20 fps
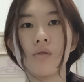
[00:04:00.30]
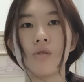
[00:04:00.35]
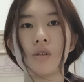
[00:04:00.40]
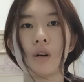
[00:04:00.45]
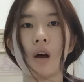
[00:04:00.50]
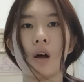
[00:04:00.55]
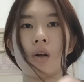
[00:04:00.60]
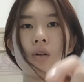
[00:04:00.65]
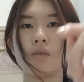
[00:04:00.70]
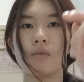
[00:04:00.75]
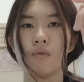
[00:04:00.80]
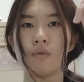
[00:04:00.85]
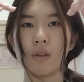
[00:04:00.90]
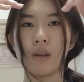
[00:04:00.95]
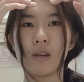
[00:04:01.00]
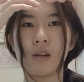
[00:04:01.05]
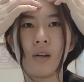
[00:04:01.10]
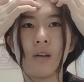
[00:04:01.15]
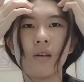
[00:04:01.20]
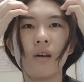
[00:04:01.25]
child
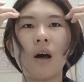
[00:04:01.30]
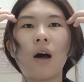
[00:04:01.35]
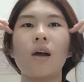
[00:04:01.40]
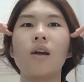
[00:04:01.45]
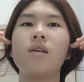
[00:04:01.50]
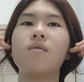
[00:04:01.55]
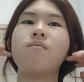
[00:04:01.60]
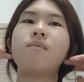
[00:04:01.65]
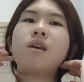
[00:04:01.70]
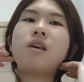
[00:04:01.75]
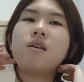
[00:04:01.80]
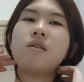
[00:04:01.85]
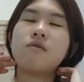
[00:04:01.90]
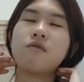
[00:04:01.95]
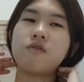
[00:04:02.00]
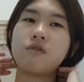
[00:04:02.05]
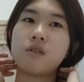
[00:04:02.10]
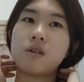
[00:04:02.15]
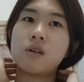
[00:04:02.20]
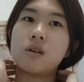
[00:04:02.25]
didn't guide me
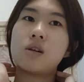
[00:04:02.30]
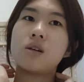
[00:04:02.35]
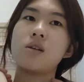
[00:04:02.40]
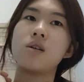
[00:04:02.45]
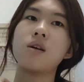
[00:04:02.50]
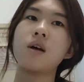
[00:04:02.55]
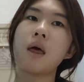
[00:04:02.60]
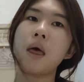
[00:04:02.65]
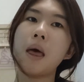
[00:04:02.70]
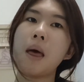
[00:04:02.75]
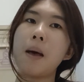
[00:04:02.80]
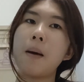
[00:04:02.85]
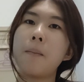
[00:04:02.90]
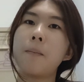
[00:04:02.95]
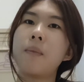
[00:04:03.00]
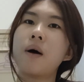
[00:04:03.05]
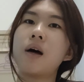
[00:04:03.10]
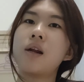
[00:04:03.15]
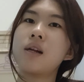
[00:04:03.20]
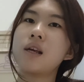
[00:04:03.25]
further,
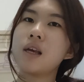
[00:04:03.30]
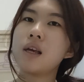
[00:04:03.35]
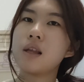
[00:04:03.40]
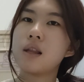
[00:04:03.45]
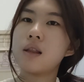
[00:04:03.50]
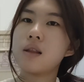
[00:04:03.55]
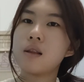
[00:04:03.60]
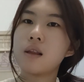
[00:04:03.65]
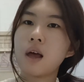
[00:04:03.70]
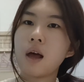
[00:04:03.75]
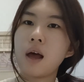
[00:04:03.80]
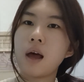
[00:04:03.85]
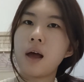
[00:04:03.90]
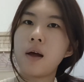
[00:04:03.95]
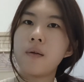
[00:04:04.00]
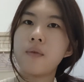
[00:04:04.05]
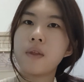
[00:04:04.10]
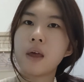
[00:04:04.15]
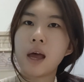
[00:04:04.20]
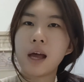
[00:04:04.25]
but in
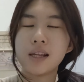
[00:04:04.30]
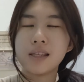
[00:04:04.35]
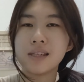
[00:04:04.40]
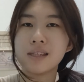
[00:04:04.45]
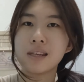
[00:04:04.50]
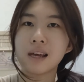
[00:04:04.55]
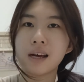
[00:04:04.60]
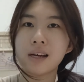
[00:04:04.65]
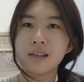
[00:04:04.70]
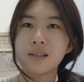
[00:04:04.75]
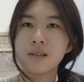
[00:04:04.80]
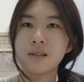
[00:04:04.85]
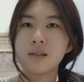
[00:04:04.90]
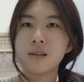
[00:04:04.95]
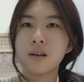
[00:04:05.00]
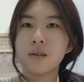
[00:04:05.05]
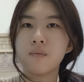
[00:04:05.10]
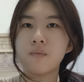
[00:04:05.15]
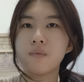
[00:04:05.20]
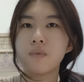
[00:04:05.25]
hindsight,
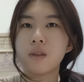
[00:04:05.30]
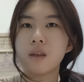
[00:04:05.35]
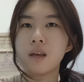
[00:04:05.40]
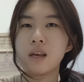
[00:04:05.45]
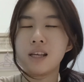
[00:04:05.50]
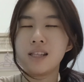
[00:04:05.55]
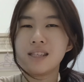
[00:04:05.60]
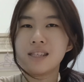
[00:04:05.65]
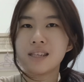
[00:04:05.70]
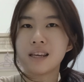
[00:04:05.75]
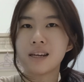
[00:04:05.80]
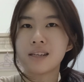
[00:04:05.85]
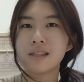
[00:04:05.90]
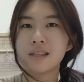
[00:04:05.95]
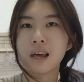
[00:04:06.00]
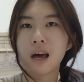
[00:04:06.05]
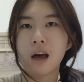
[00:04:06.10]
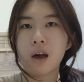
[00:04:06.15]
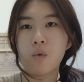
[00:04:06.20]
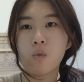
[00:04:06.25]

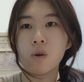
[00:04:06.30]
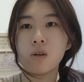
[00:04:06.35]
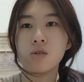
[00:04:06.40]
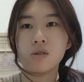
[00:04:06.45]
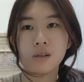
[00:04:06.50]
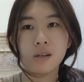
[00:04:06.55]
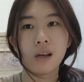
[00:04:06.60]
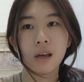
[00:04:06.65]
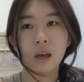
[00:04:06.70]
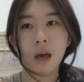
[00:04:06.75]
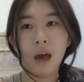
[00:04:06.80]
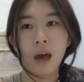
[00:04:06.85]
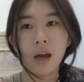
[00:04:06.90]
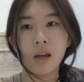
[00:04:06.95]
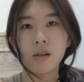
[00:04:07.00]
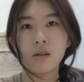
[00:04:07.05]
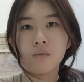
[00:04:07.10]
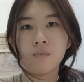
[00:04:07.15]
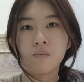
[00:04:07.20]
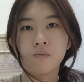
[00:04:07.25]
I wish they
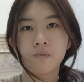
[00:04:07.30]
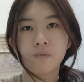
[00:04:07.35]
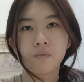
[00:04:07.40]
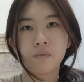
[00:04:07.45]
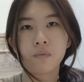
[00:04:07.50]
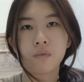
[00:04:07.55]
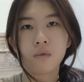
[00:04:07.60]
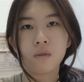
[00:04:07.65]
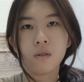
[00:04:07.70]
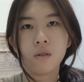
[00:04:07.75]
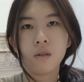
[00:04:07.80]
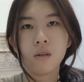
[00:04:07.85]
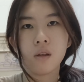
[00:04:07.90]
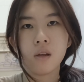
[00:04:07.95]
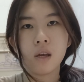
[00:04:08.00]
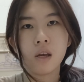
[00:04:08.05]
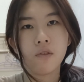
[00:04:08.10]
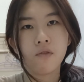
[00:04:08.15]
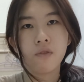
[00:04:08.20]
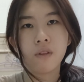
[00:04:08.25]
had.
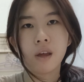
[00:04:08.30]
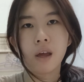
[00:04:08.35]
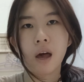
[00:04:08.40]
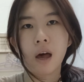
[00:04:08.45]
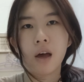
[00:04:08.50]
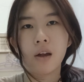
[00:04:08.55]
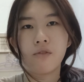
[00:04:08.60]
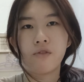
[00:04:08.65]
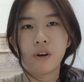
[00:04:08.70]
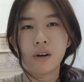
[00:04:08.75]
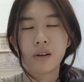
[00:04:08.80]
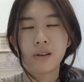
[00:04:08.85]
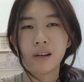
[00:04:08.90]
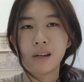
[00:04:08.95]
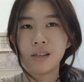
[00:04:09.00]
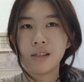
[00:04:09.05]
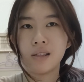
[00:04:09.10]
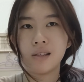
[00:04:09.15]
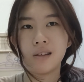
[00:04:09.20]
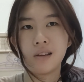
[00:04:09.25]
If they had
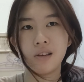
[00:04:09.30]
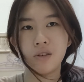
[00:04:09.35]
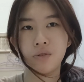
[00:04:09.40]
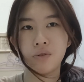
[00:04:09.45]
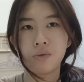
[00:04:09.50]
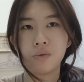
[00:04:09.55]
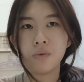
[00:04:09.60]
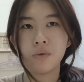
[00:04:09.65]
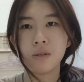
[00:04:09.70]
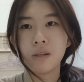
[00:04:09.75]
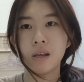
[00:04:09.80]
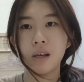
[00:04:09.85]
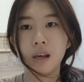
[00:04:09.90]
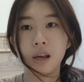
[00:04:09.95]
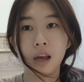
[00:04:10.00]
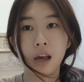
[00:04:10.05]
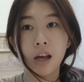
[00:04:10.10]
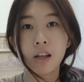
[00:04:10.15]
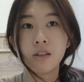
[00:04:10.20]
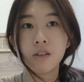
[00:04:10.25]
recognized the issues
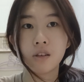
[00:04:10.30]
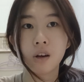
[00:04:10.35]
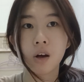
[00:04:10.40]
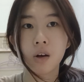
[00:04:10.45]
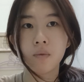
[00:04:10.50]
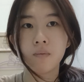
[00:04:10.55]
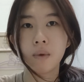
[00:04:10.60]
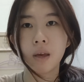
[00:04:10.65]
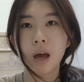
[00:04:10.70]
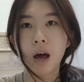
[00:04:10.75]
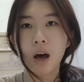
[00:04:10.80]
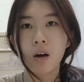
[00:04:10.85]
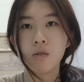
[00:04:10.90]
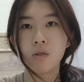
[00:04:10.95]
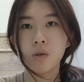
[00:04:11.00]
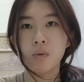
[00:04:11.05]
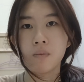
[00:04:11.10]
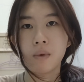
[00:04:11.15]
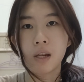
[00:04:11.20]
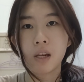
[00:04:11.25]
and taught me how
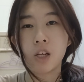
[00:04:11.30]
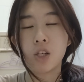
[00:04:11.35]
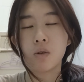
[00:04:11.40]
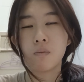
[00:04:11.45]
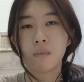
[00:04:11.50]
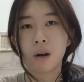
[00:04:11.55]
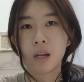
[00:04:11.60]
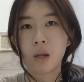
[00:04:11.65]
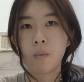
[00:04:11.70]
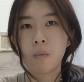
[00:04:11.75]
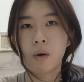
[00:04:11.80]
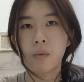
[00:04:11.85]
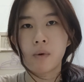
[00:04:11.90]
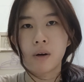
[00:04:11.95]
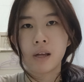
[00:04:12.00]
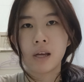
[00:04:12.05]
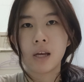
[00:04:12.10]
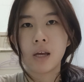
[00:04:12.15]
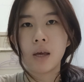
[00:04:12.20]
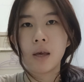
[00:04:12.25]
to manage money
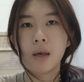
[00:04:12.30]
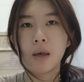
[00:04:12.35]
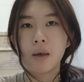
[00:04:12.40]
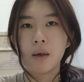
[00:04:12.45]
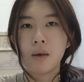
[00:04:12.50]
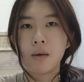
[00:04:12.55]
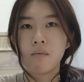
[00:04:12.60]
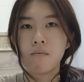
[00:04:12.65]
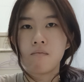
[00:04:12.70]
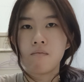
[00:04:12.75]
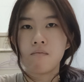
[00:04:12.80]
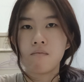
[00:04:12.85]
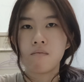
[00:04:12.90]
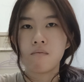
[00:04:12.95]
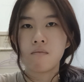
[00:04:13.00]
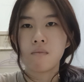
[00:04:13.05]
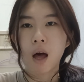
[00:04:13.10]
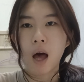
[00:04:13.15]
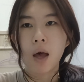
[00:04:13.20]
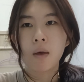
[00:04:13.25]
properly,
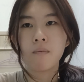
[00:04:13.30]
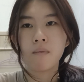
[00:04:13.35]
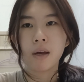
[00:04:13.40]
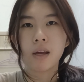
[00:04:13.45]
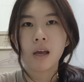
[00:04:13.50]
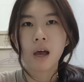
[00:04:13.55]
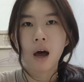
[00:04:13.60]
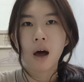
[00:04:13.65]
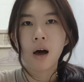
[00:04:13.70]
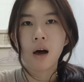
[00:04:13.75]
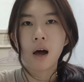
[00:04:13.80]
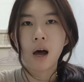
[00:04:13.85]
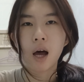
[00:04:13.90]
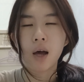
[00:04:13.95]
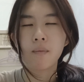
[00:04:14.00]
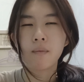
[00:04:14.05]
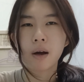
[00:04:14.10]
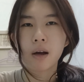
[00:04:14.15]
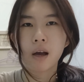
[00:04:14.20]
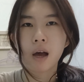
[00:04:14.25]
I might
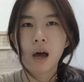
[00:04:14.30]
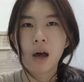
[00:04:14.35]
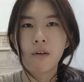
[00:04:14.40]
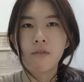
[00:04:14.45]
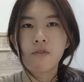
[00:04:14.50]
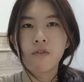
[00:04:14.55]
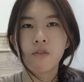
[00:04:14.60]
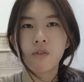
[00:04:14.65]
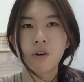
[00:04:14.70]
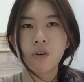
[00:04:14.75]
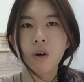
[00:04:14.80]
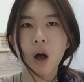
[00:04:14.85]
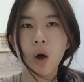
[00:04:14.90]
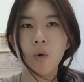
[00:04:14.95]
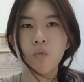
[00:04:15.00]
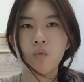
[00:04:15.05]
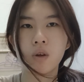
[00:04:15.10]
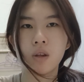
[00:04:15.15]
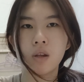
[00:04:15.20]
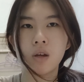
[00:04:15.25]
have grown up
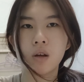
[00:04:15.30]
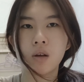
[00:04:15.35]
with